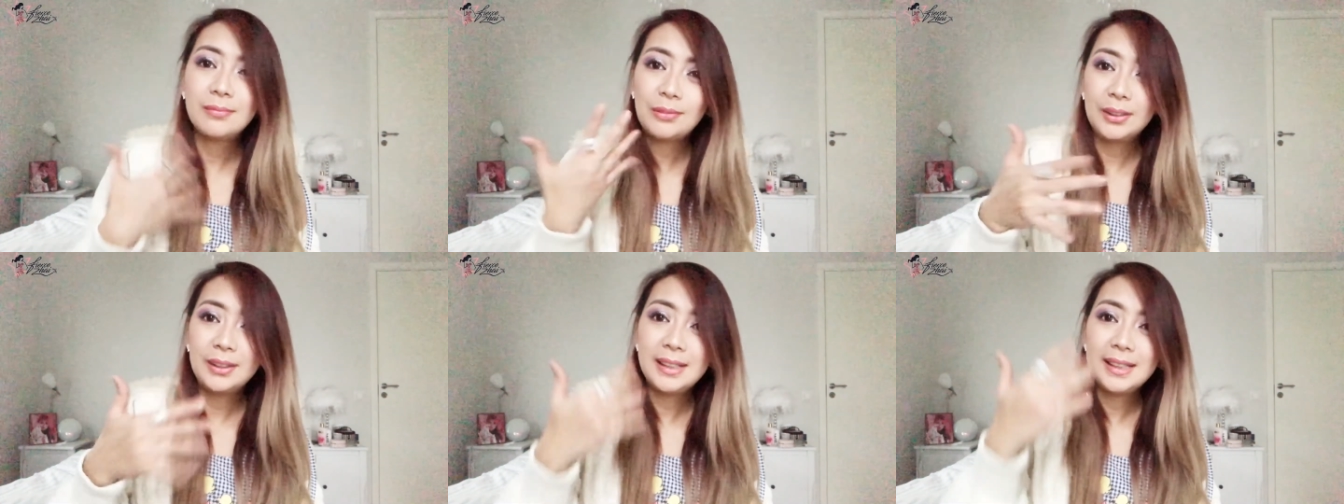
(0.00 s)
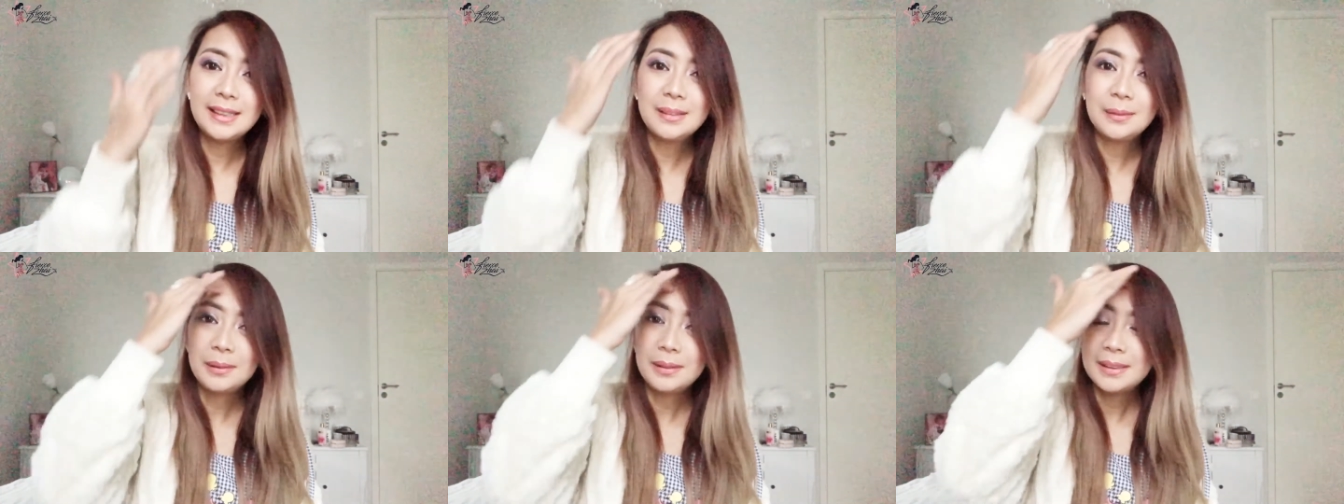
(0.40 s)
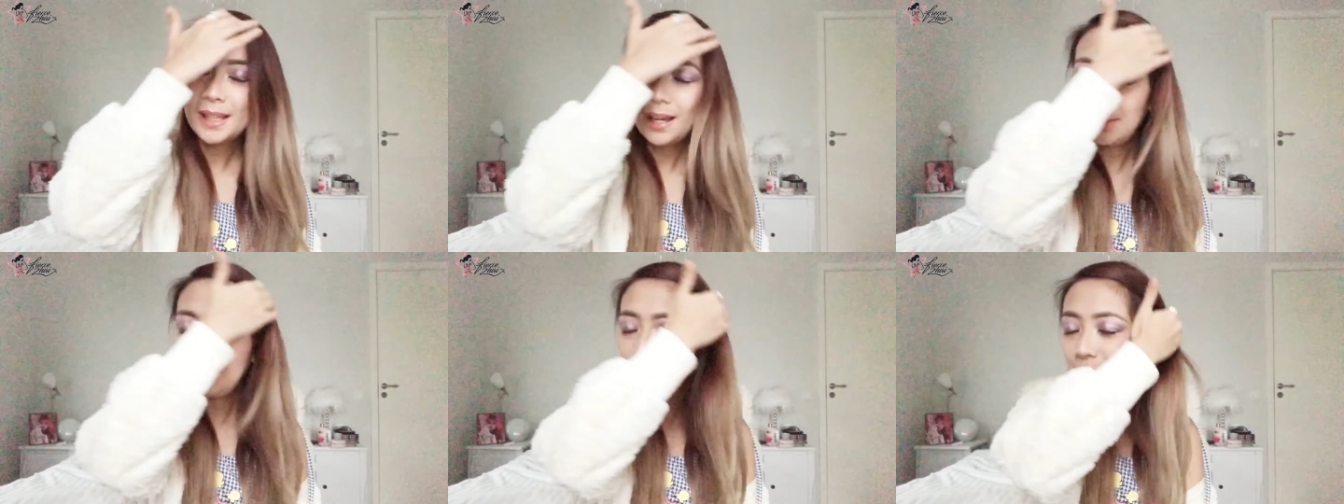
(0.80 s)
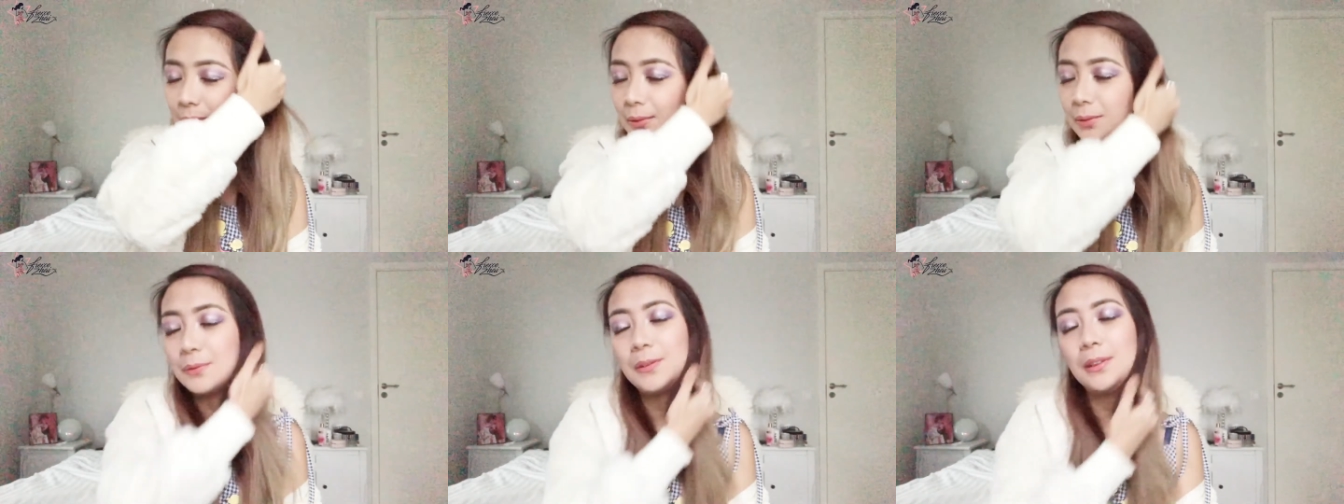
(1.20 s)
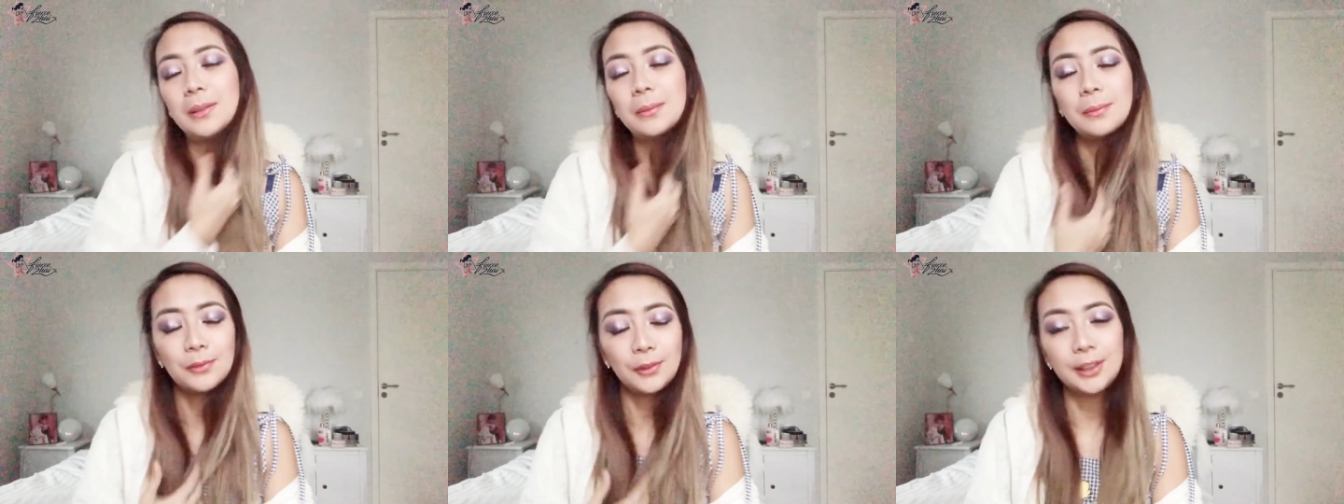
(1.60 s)
for this time to
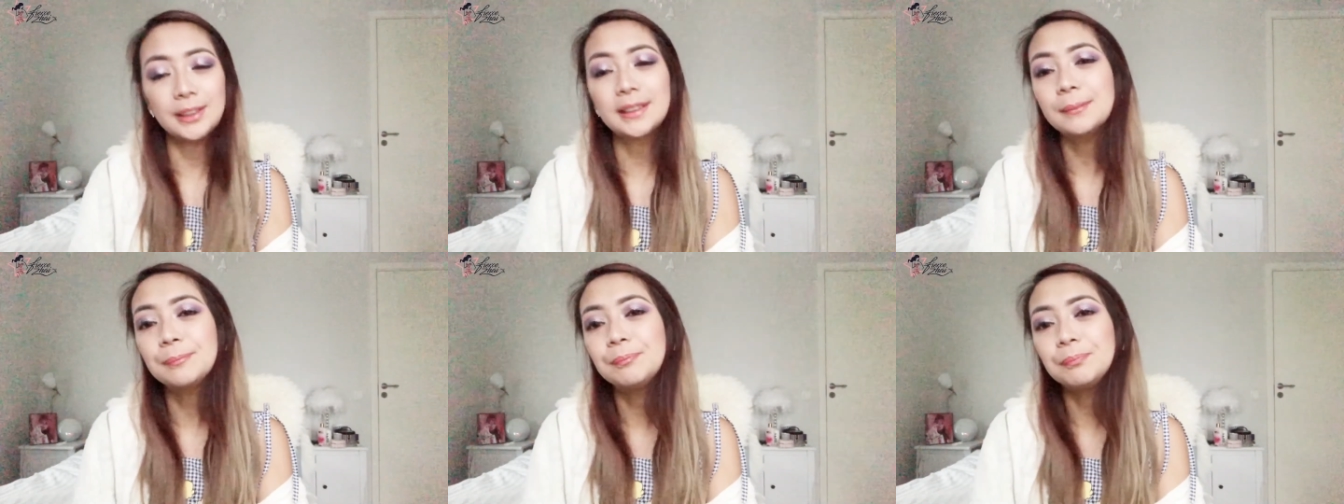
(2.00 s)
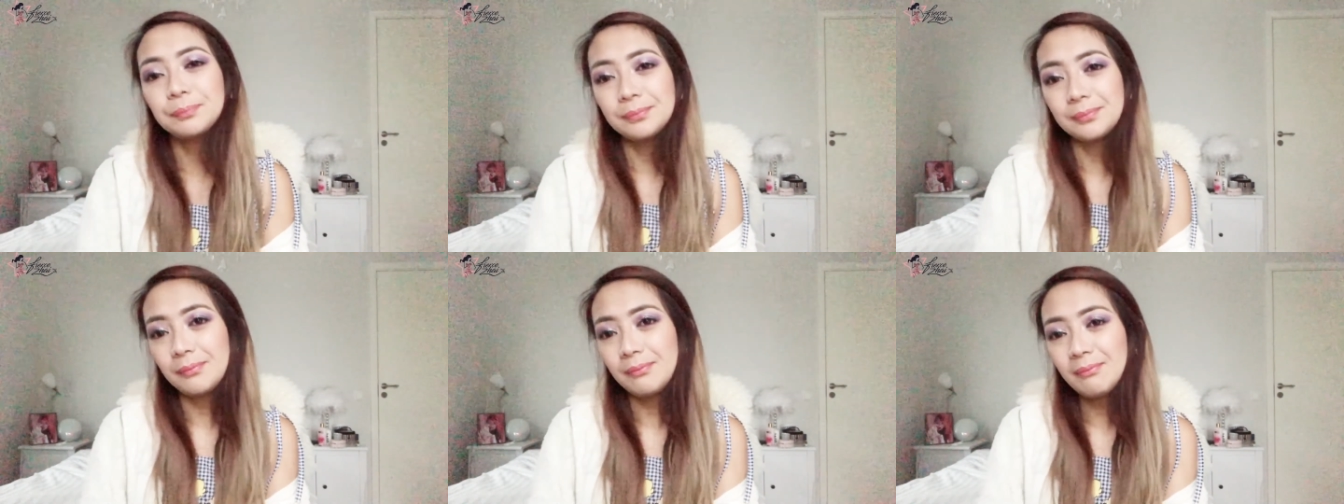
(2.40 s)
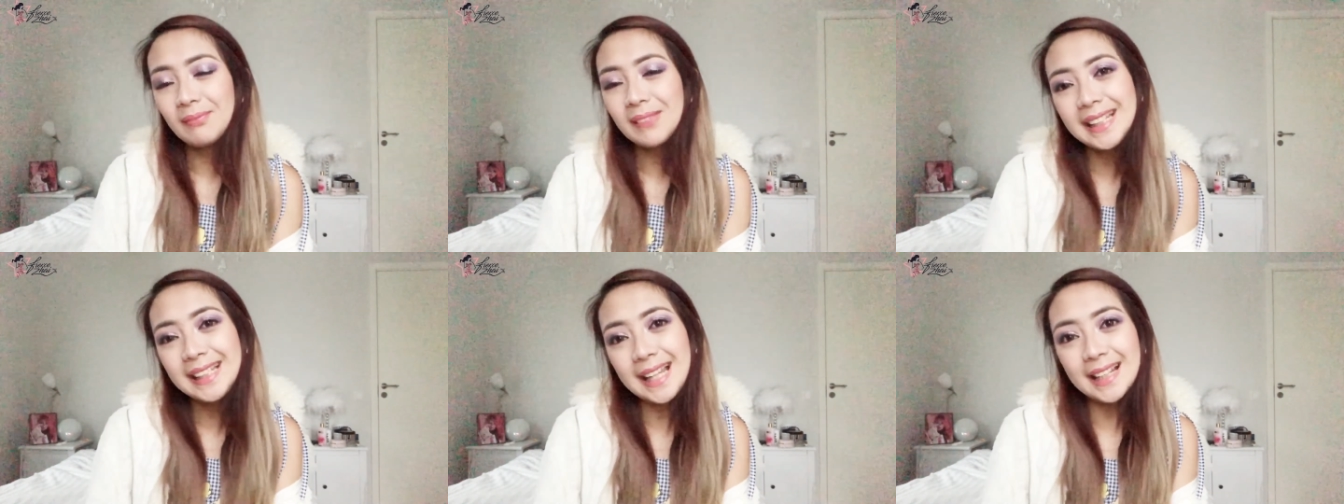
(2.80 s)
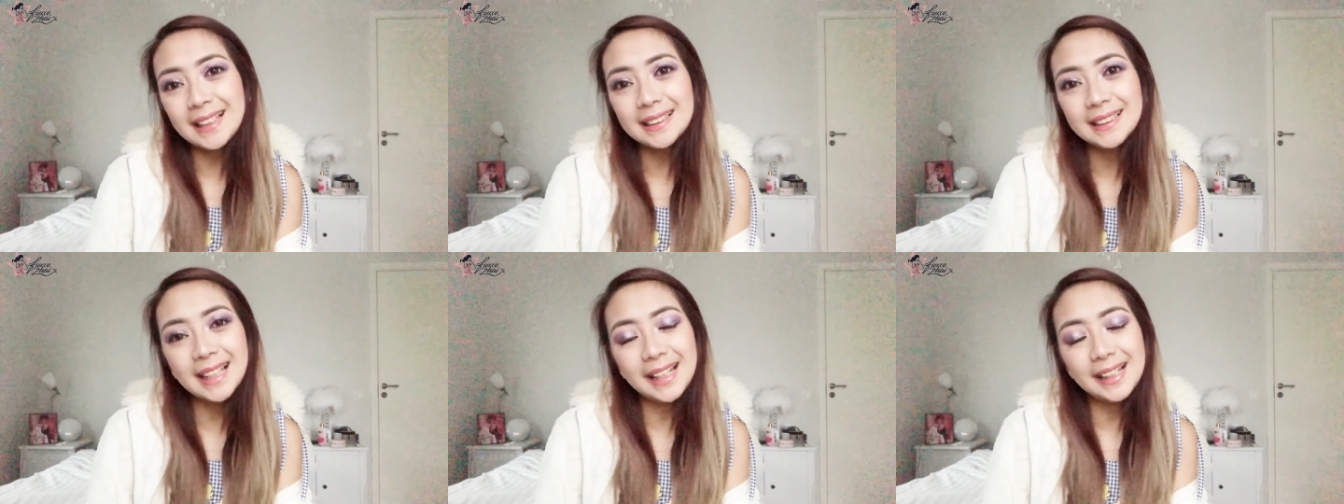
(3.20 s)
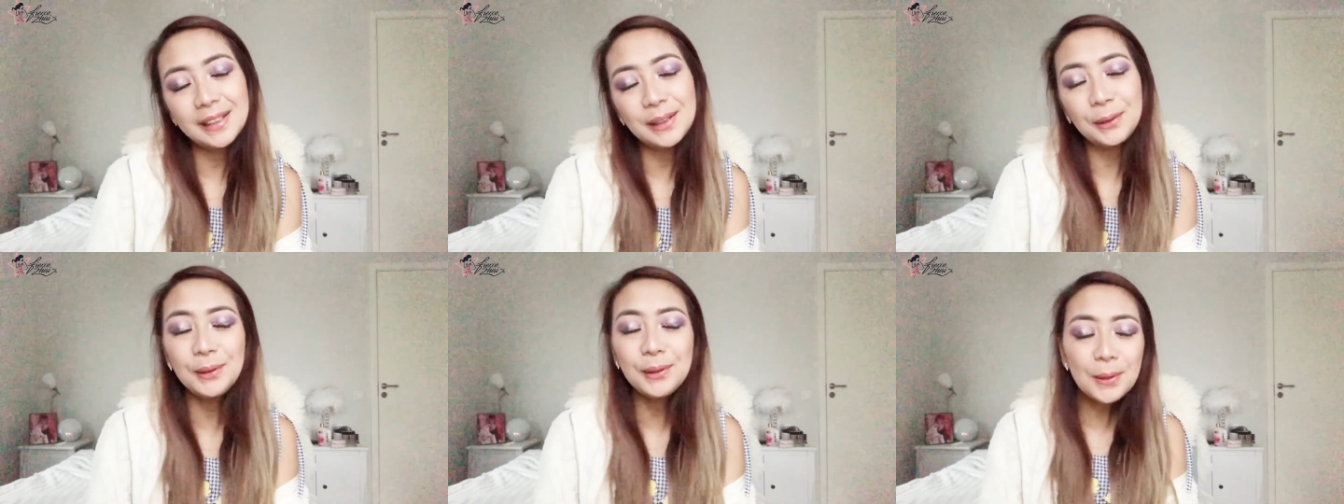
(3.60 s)
film first. Yes, and
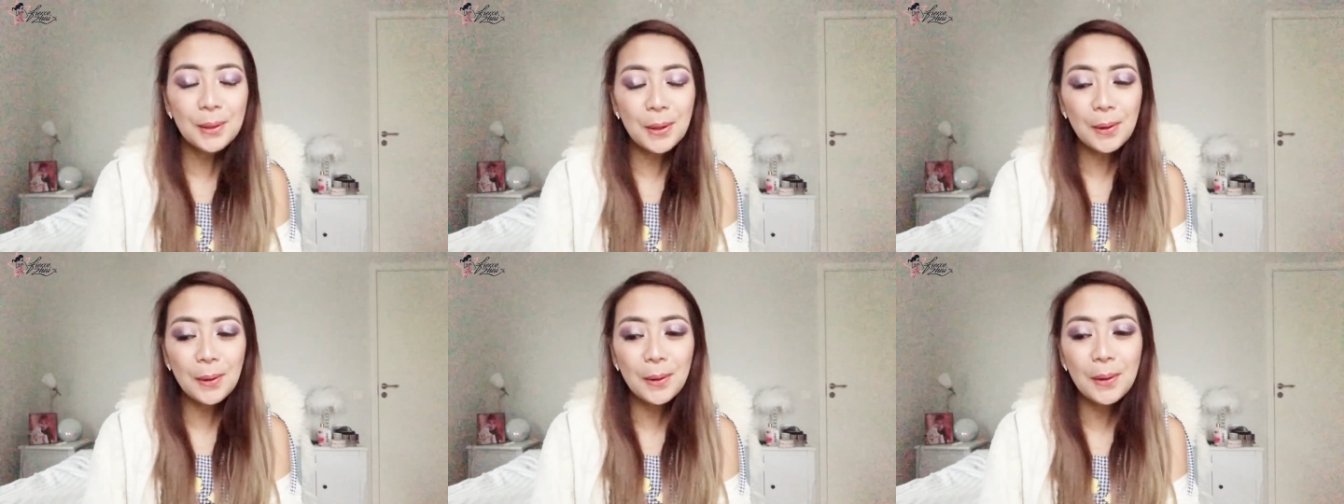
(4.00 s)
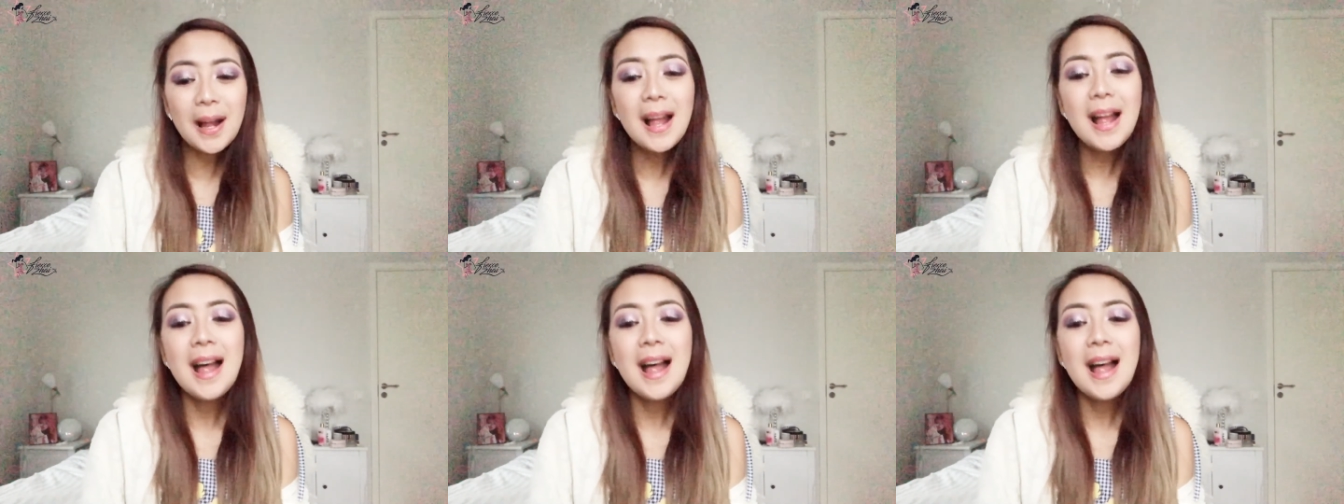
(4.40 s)
there you go.